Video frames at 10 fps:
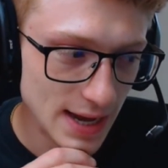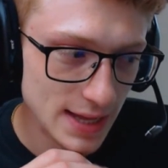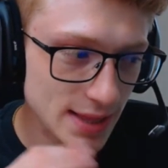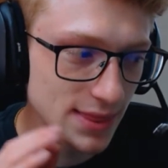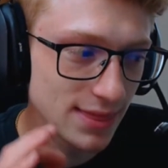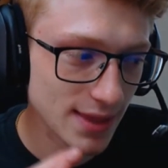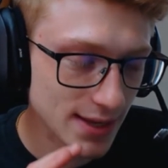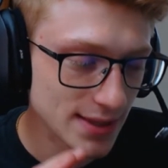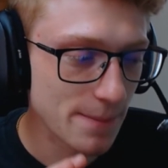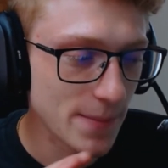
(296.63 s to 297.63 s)
thing
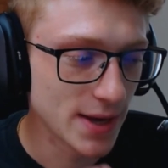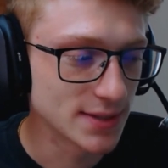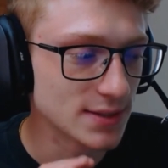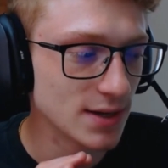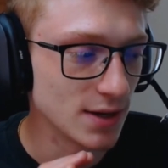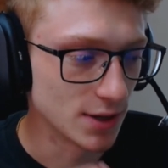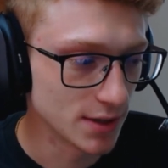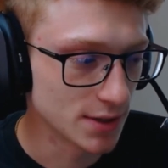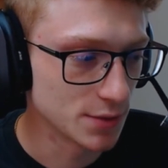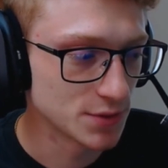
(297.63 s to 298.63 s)
that makes a good
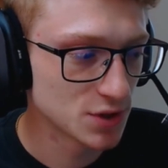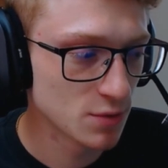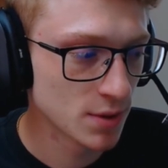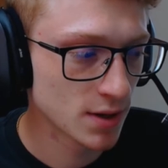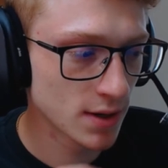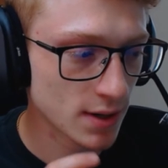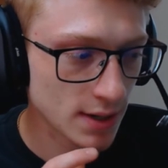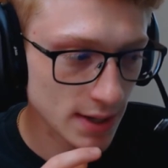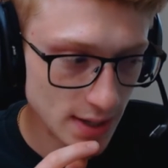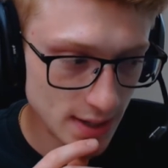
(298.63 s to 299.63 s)
YouTuber
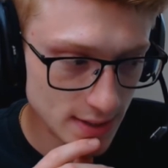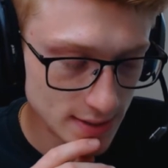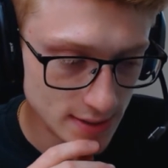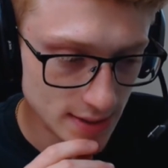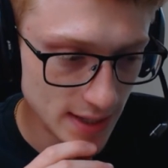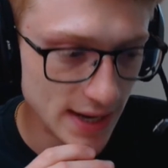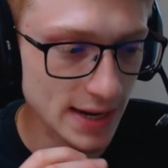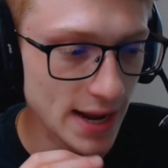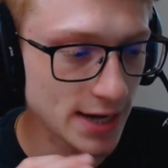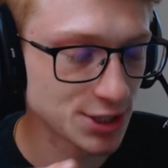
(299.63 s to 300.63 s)
is the
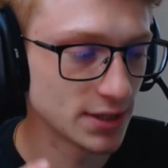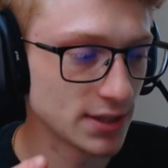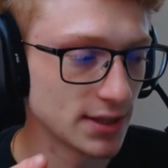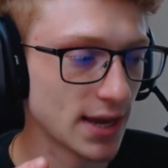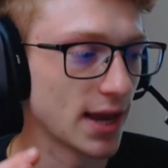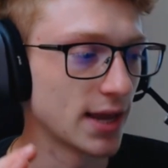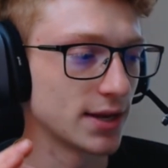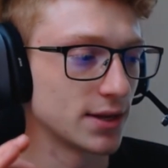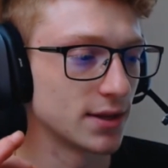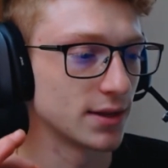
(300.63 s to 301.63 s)
connection that
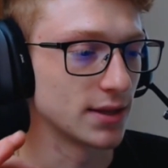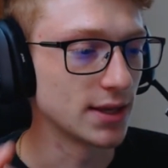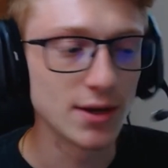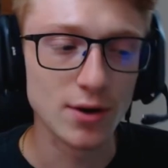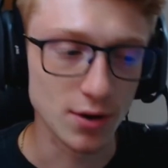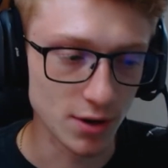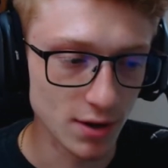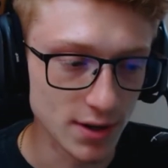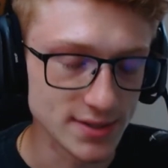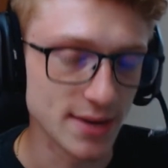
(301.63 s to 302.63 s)
he or her
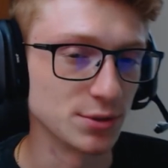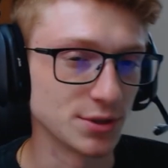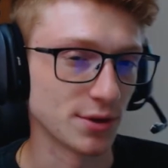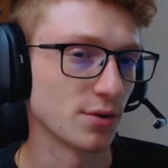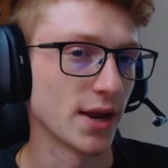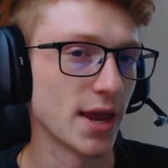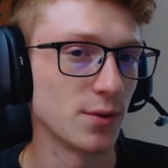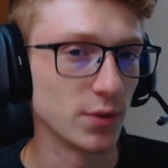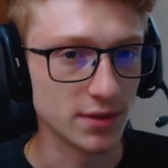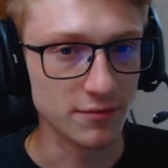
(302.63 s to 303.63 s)
is able to create
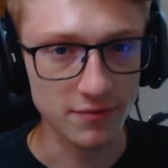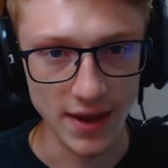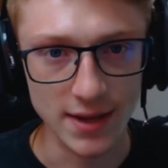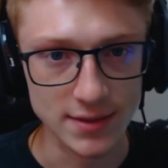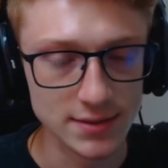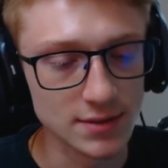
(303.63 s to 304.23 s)
with the fans, or